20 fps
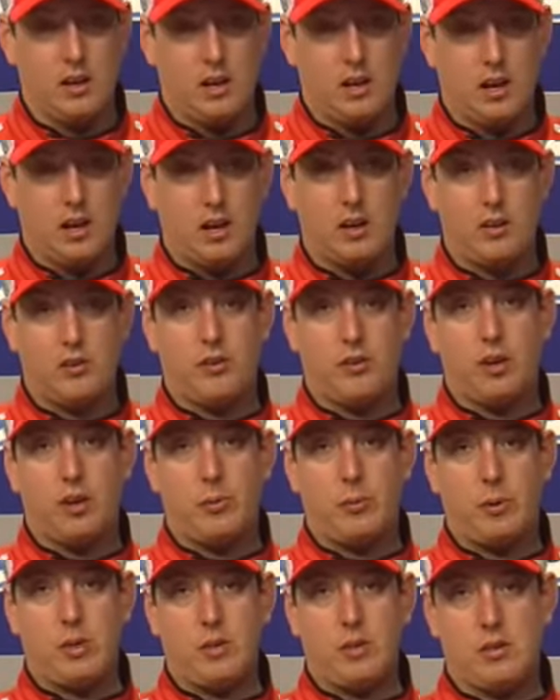
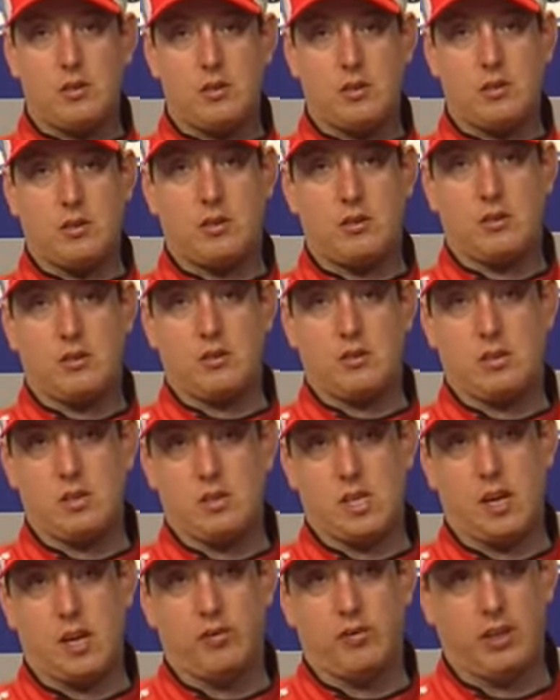Therapy is
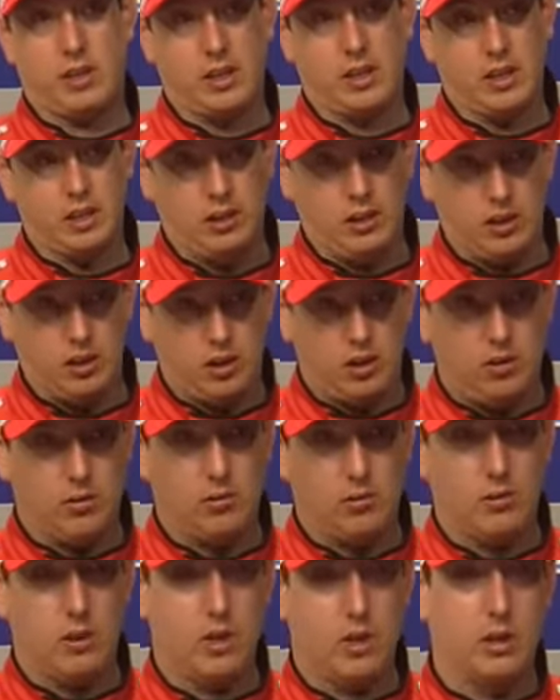it's everything, you
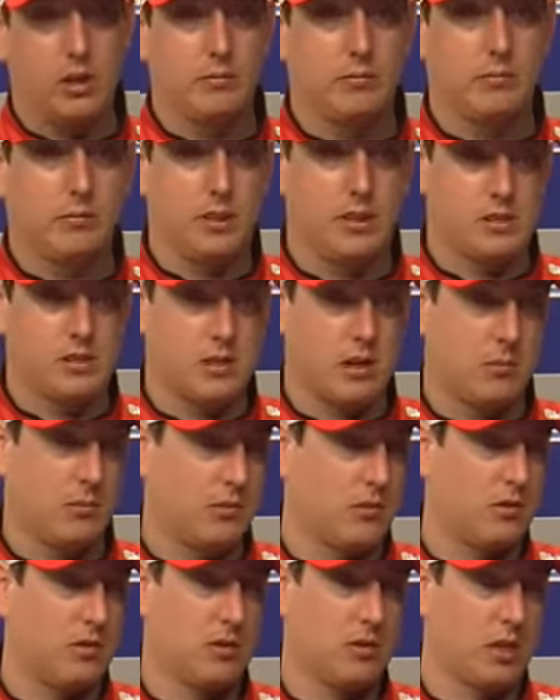know. It's
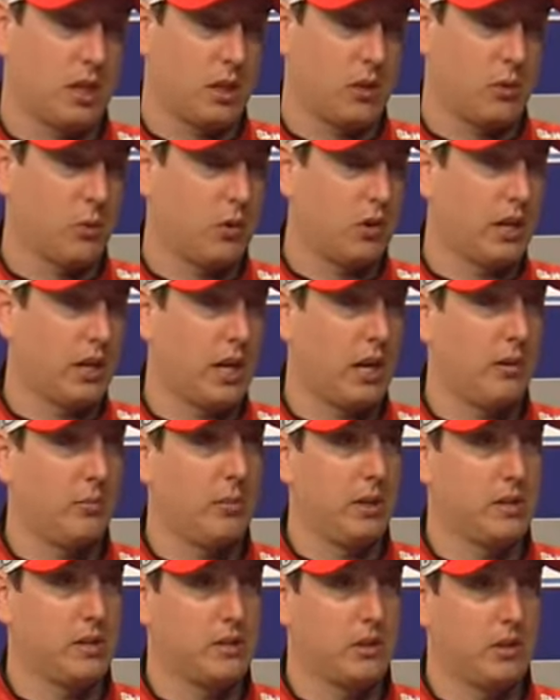almost just like a workout,
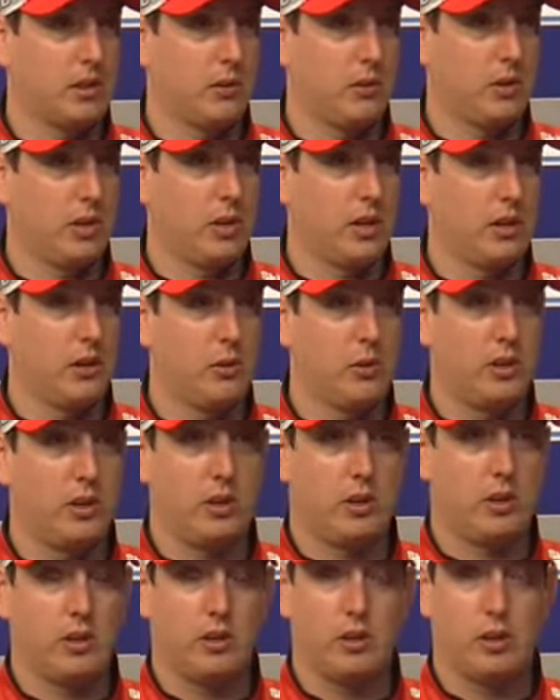basically, when I go in
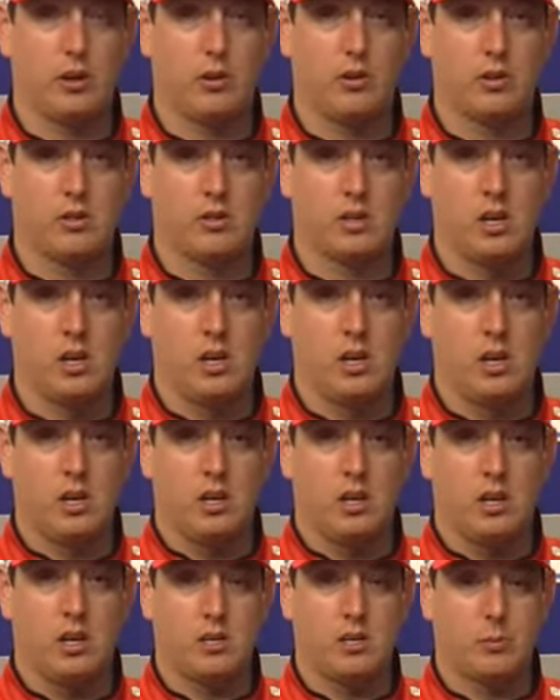there. You know, it's
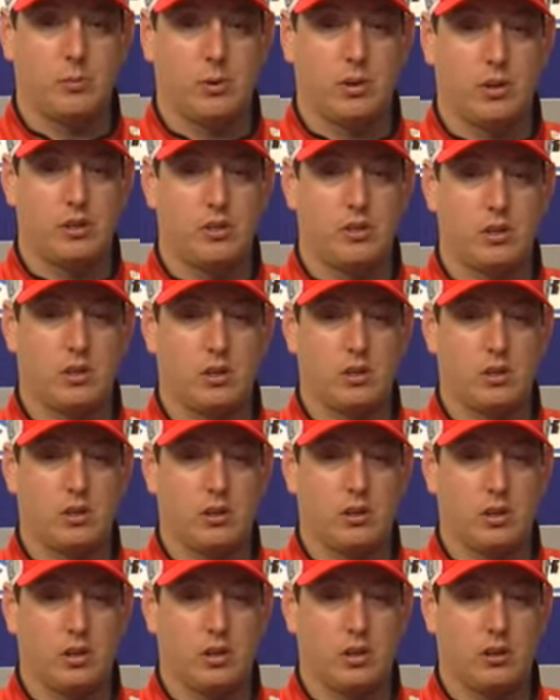a bunch
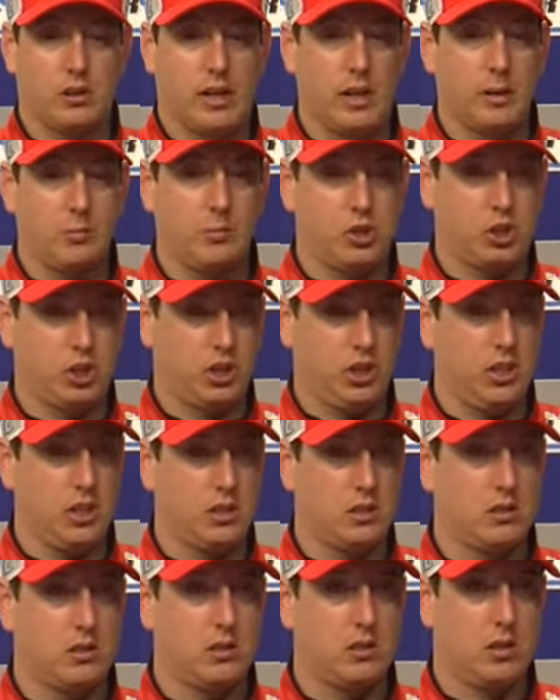of leg
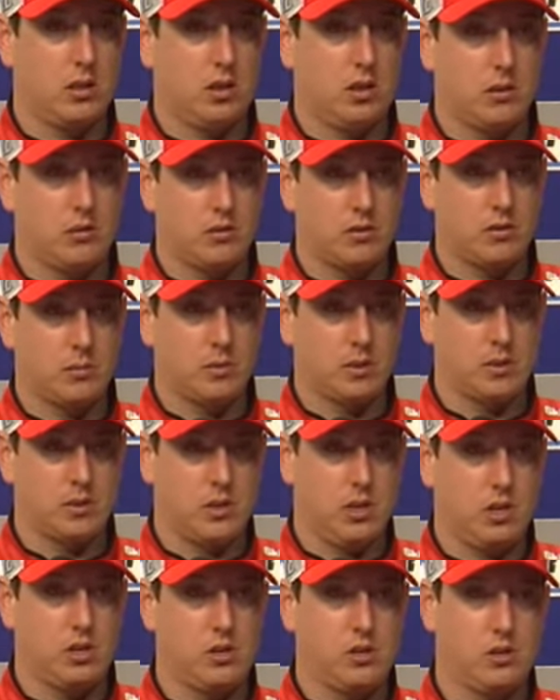machines, you know, some
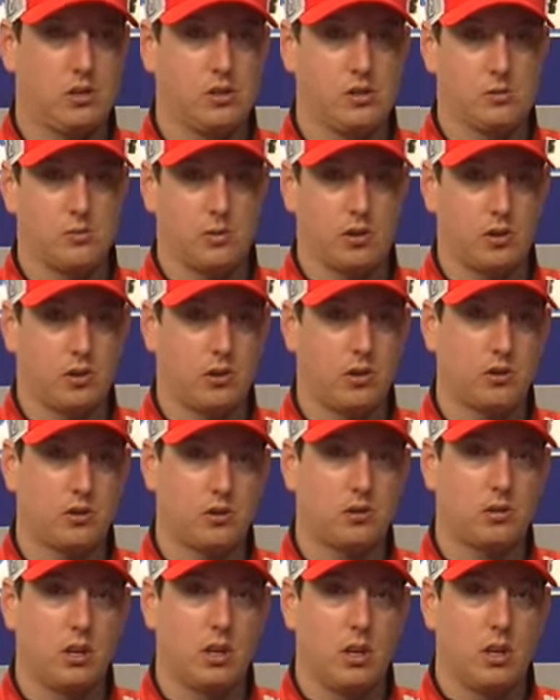extensions, some
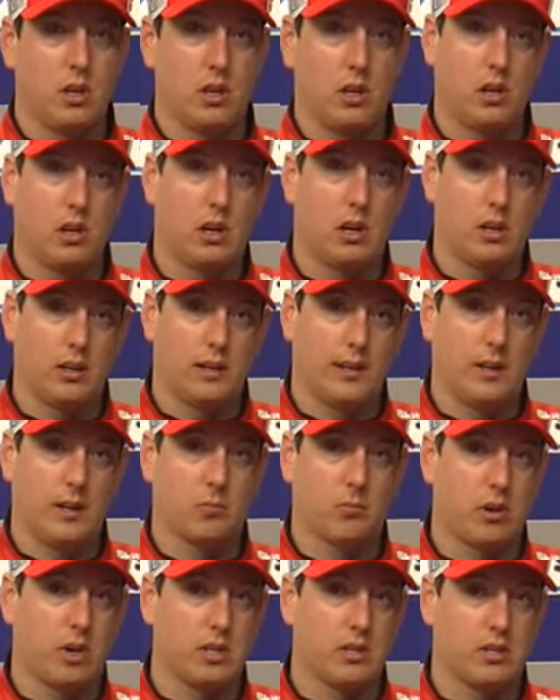curls,
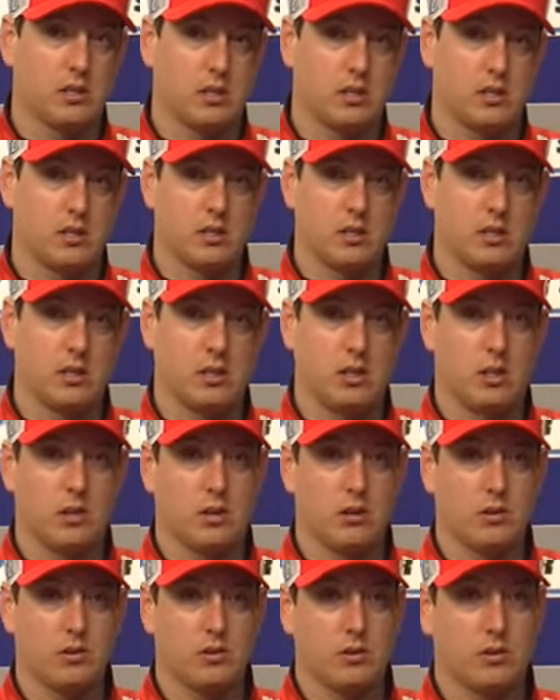leg presses, and then
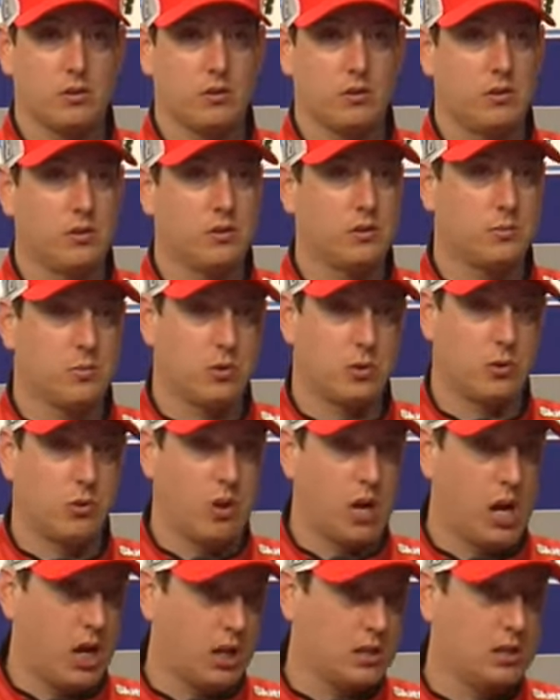also some
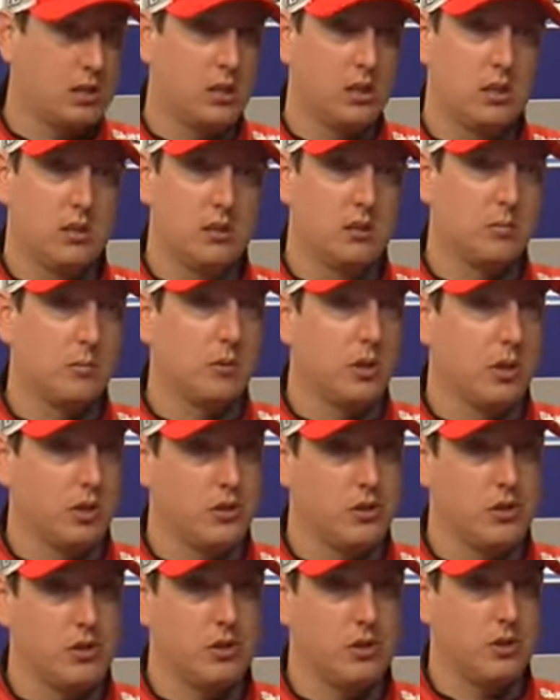squats, some
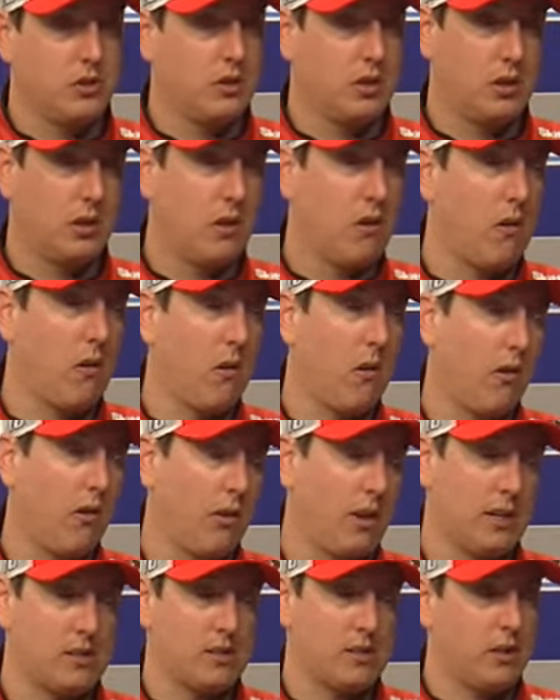lunges, all
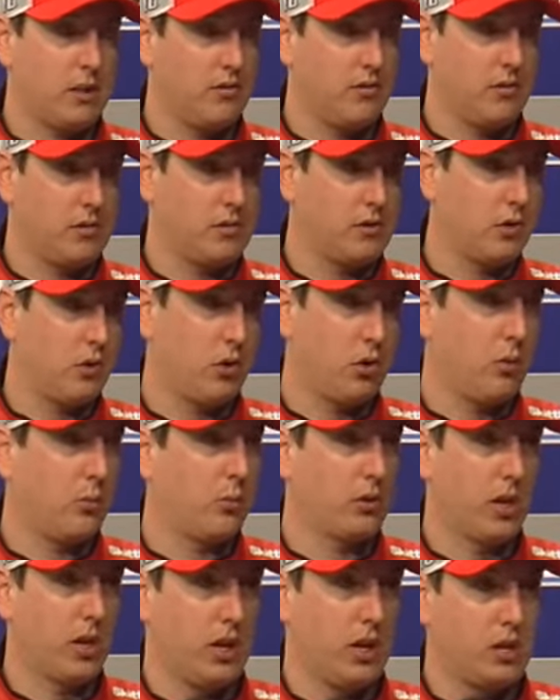that stuff, just a
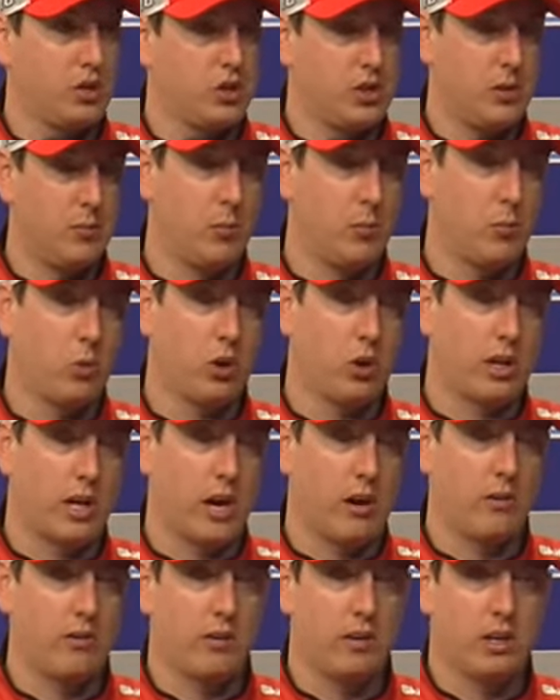normal kind of gym
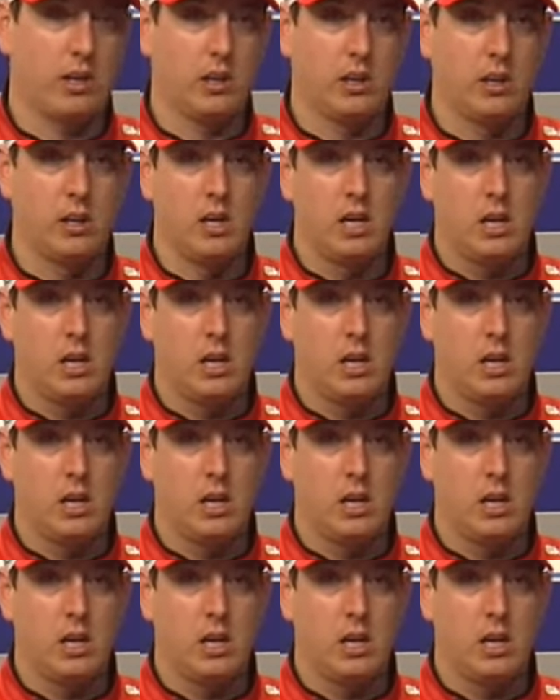workout thing.